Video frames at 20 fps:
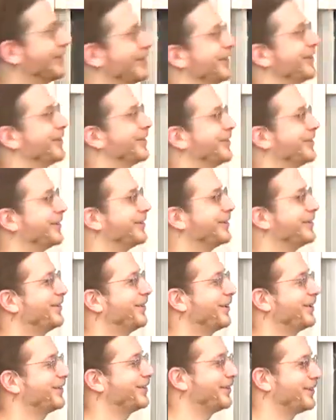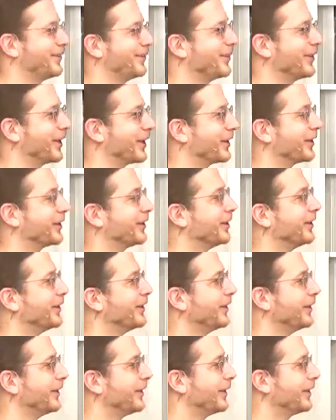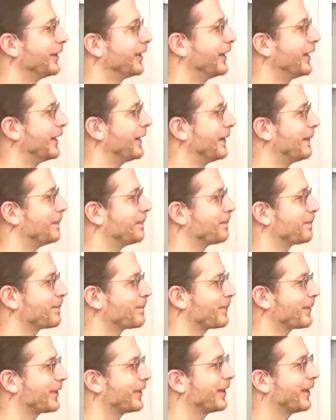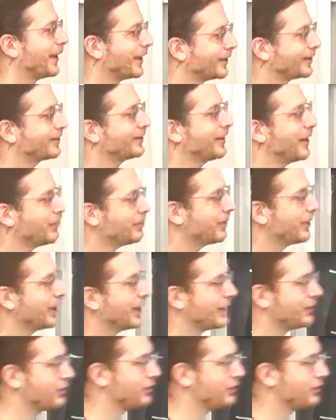just, just to work. Um, except that I